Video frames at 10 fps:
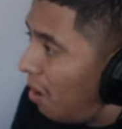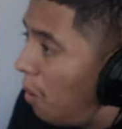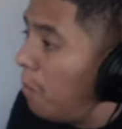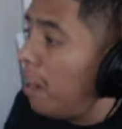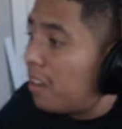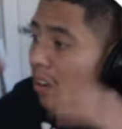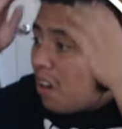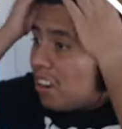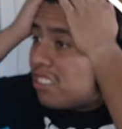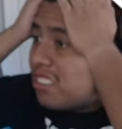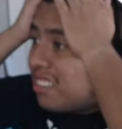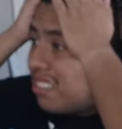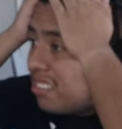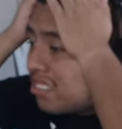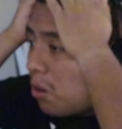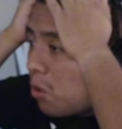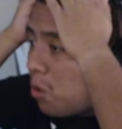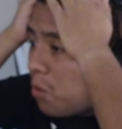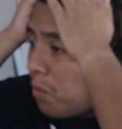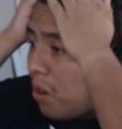Oh my gosh, this is so
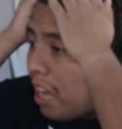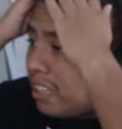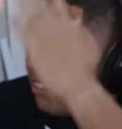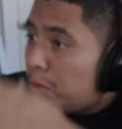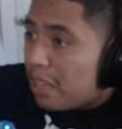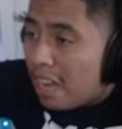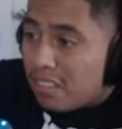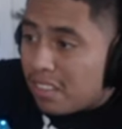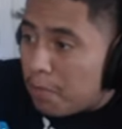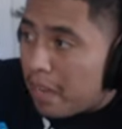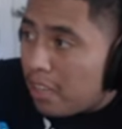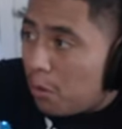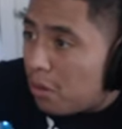cool, bro. At least we got into the menu. We